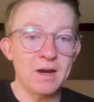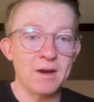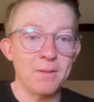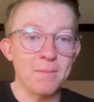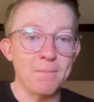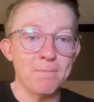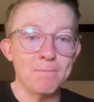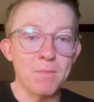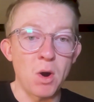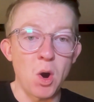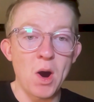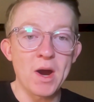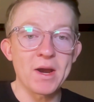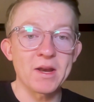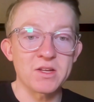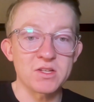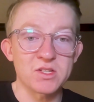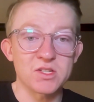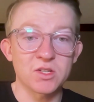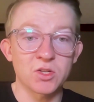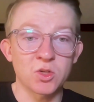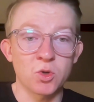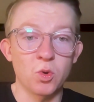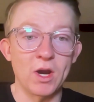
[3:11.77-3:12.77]

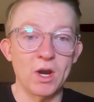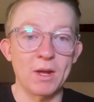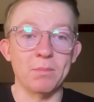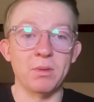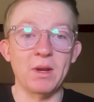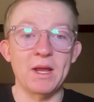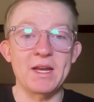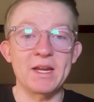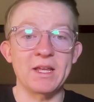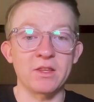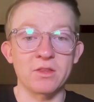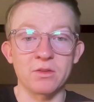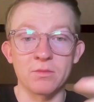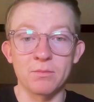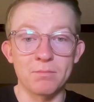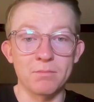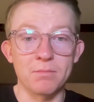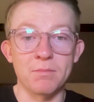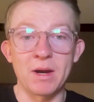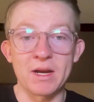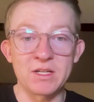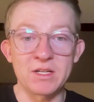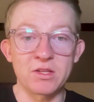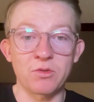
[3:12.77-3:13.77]
Miners caught up lending
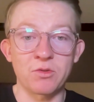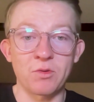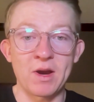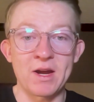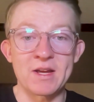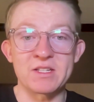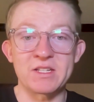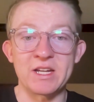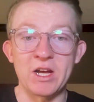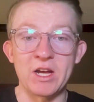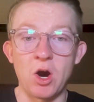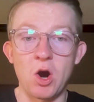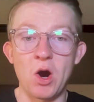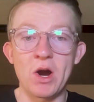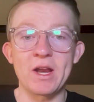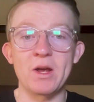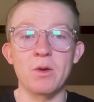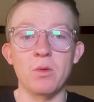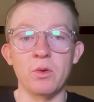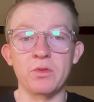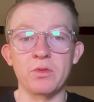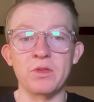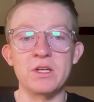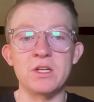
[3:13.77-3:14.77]
money to 3AC. High net
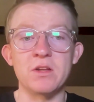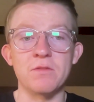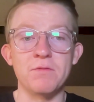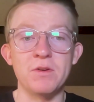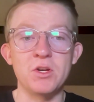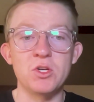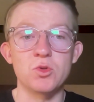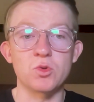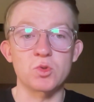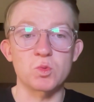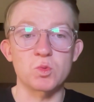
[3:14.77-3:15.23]
worth individuals